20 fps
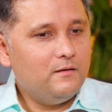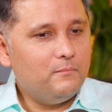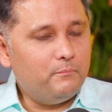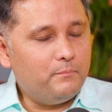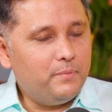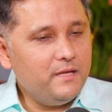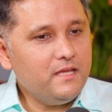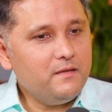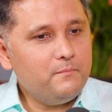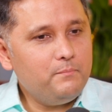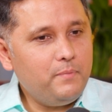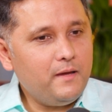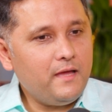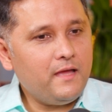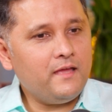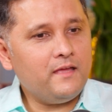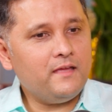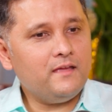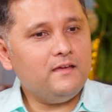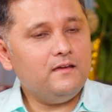Big
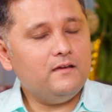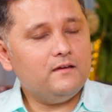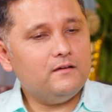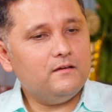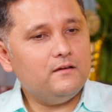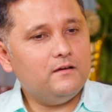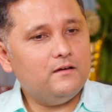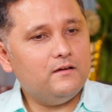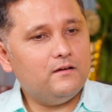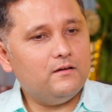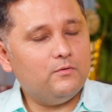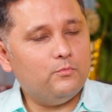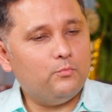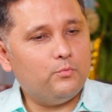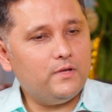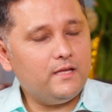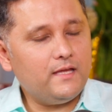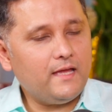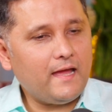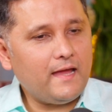Bang,
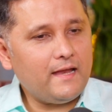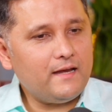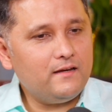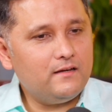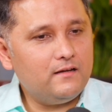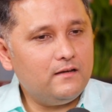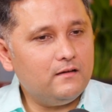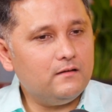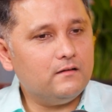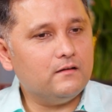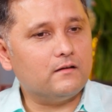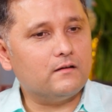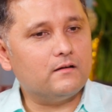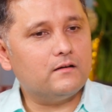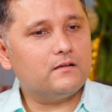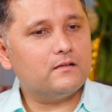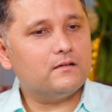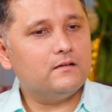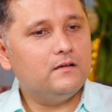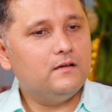we had
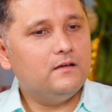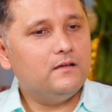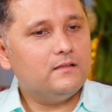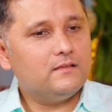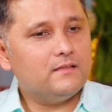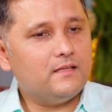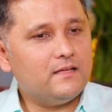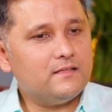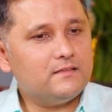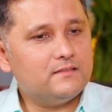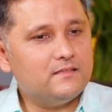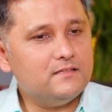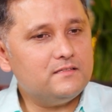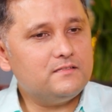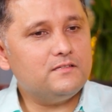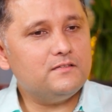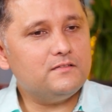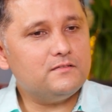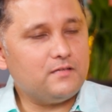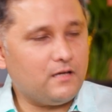learned that
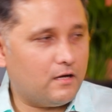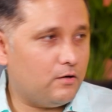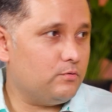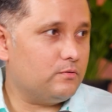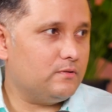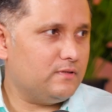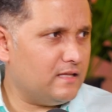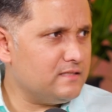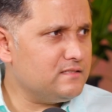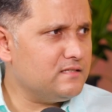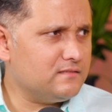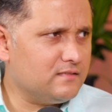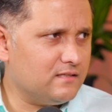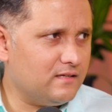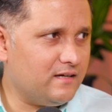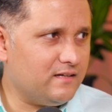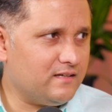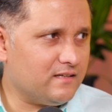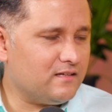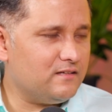this is how, that's a
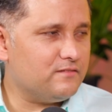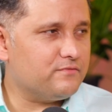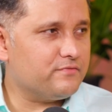theoretical